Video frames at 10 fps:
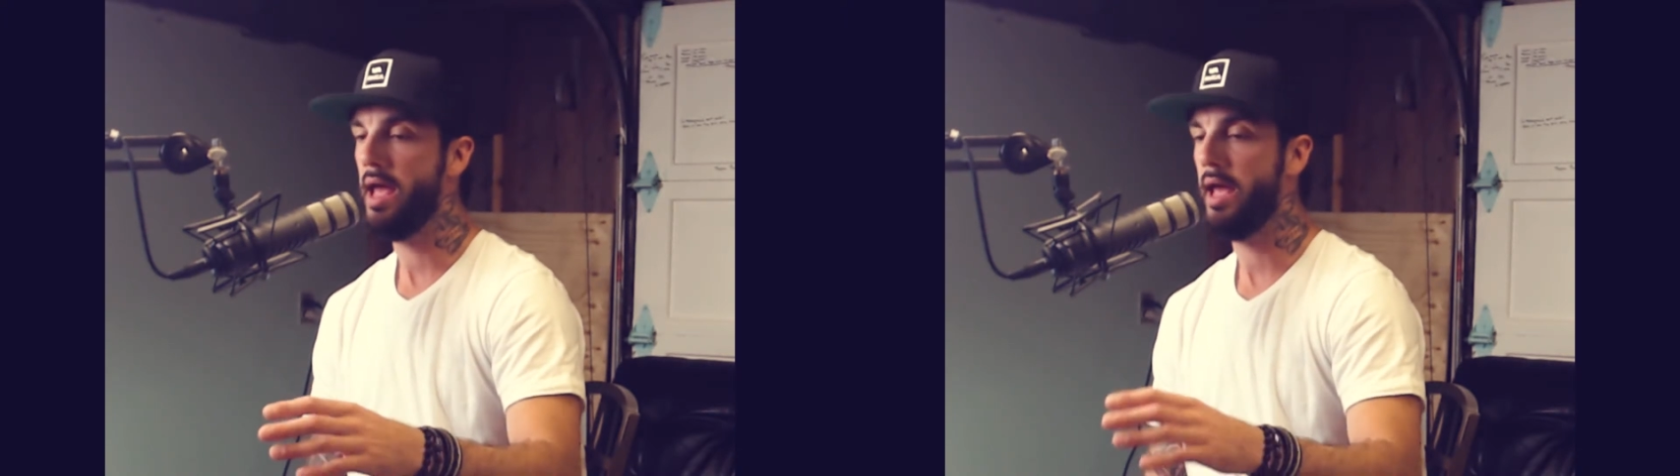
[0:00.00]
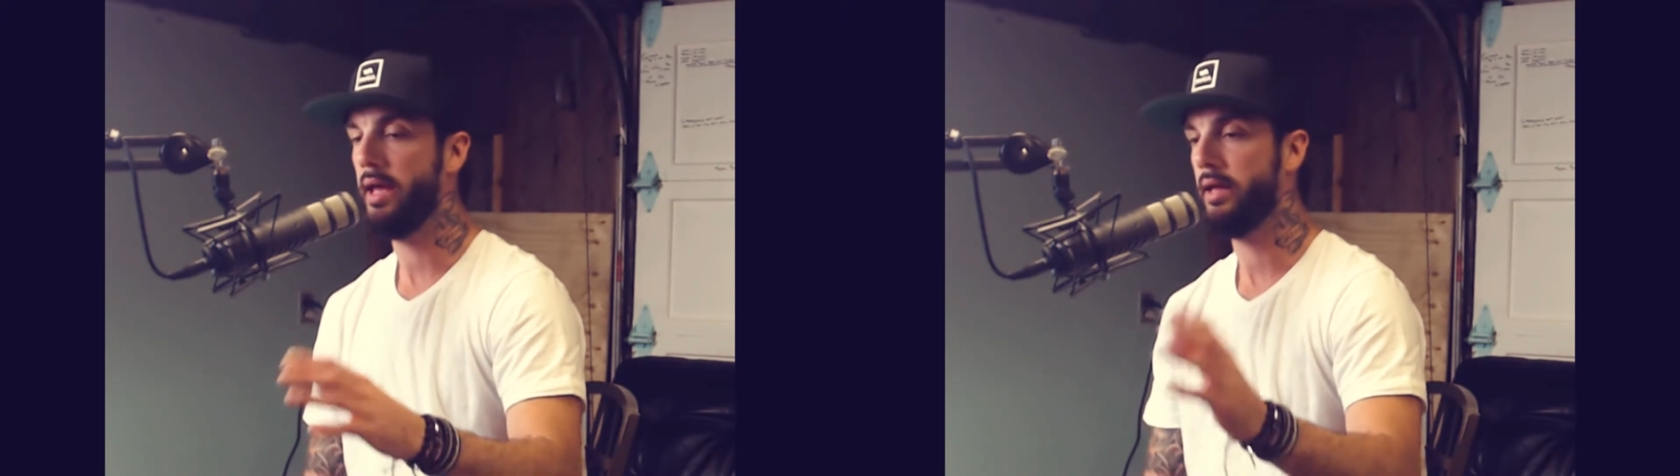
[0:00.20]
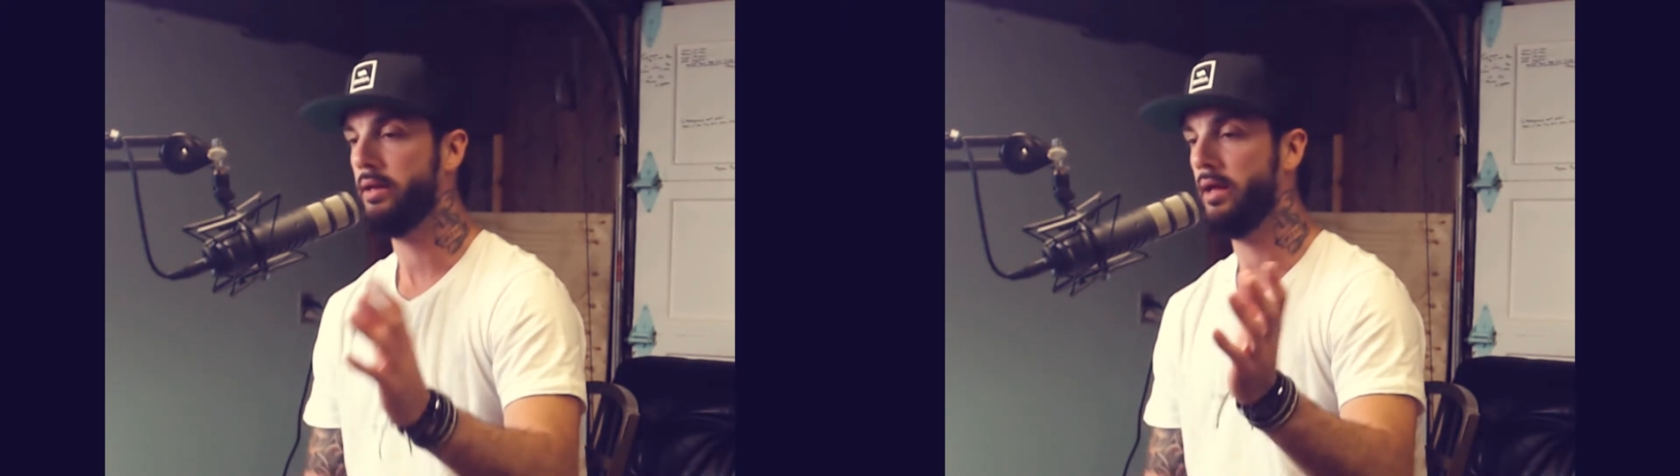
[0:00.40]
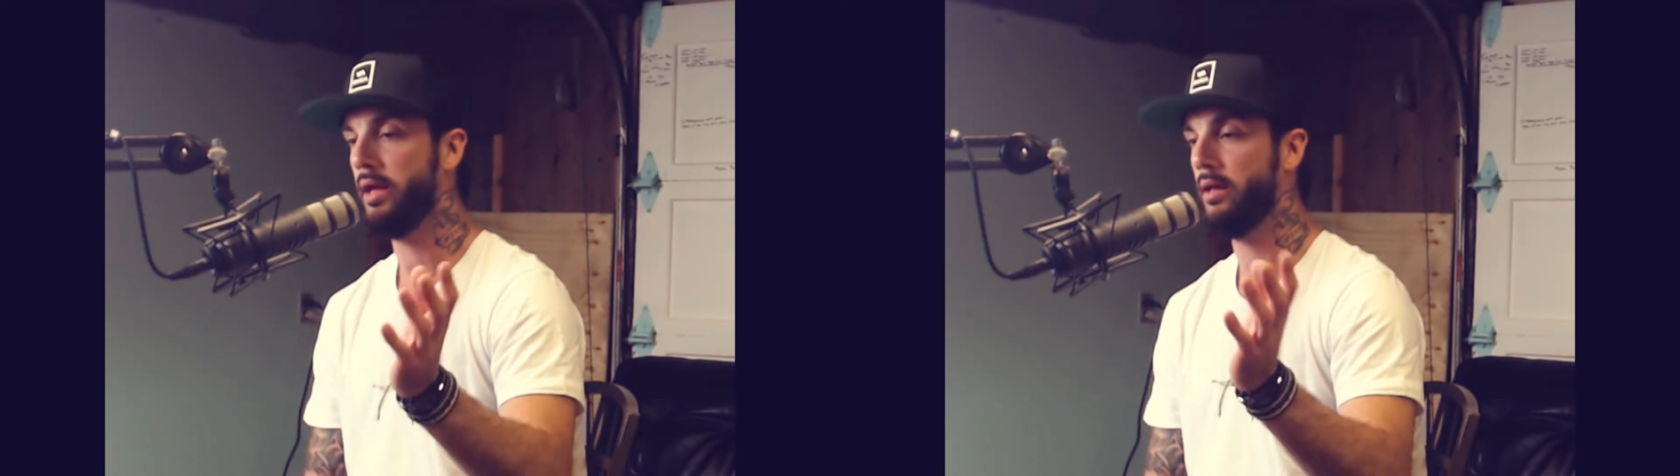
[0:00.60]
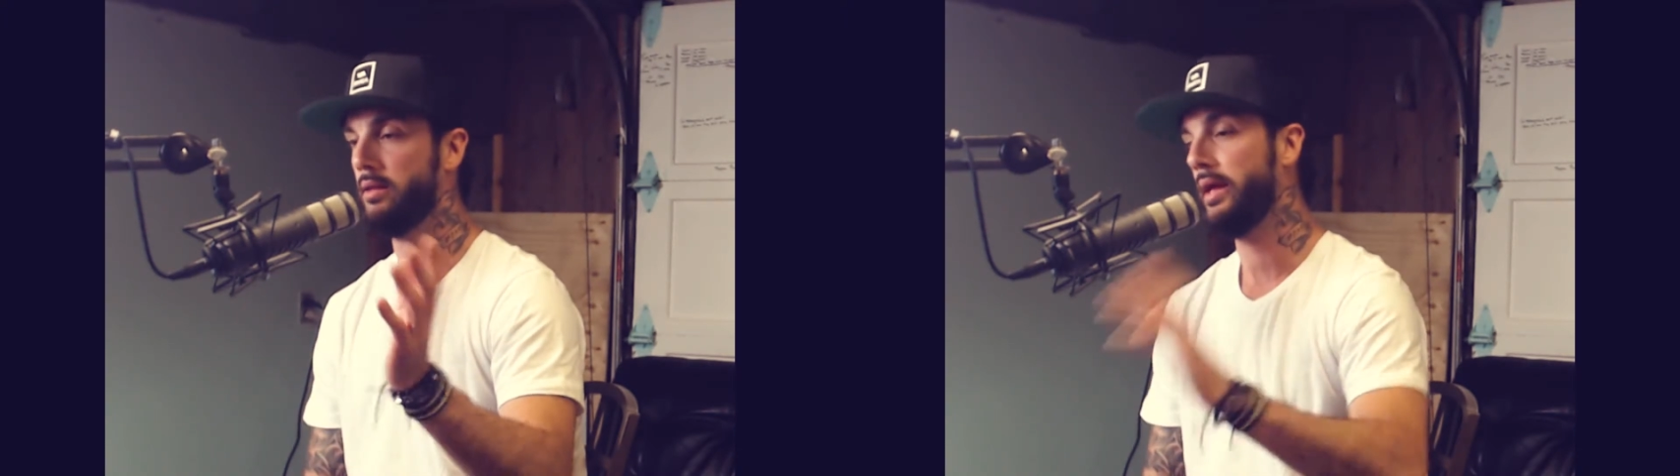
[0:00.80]
and
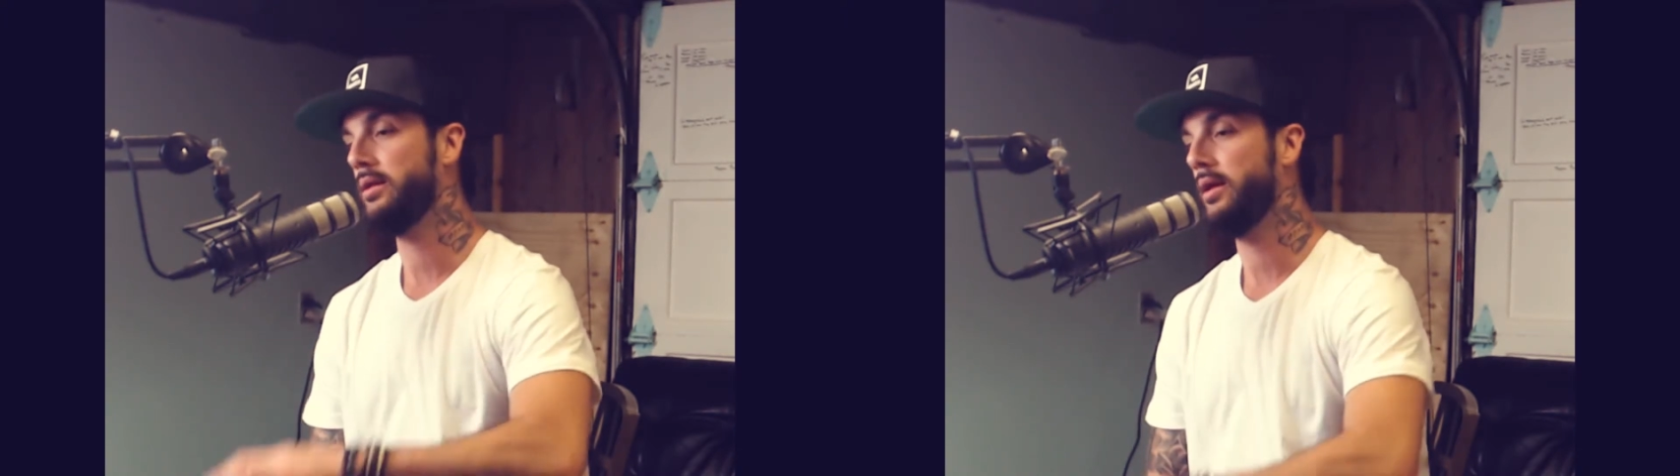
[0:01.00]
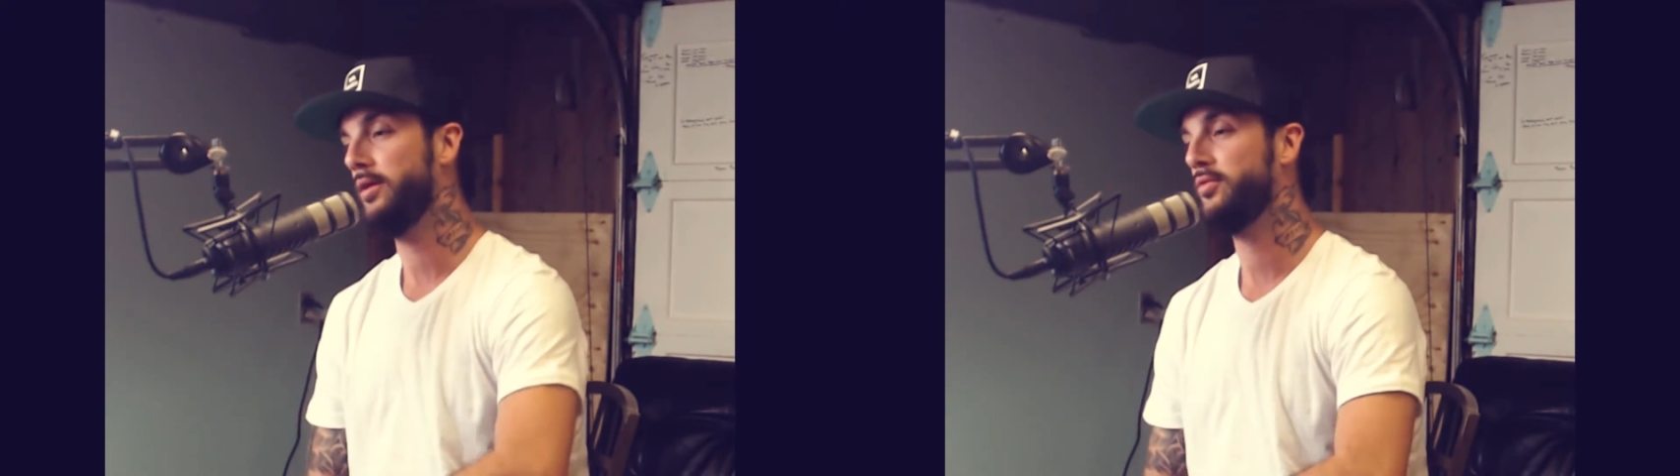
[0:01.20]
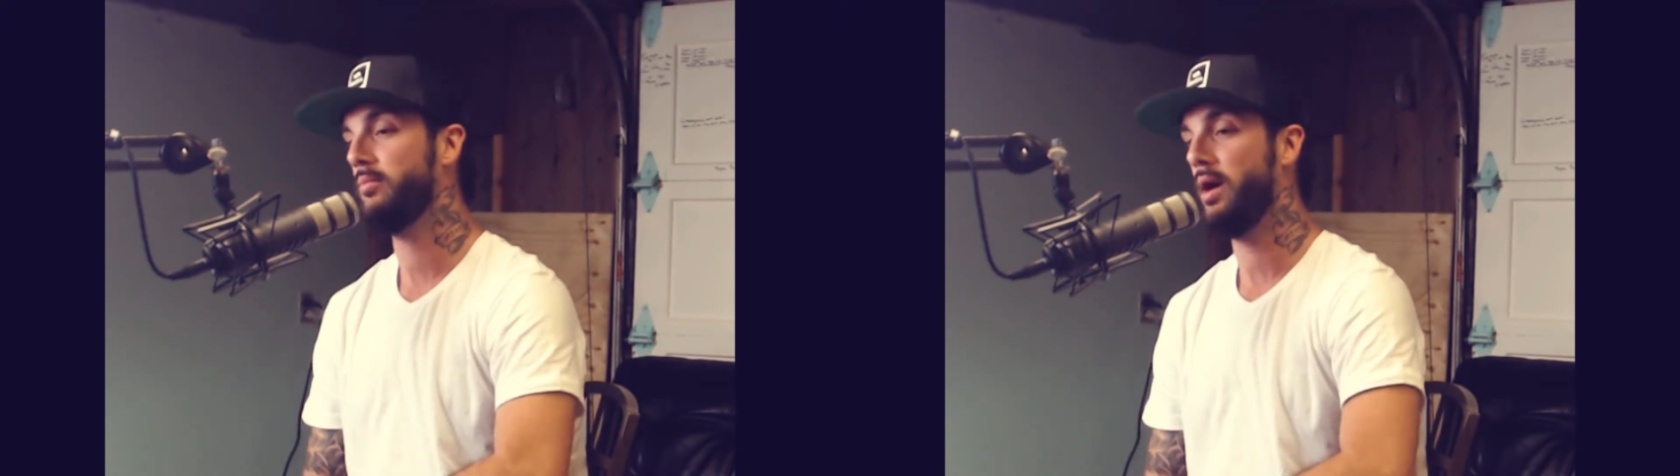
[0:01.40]
it led to his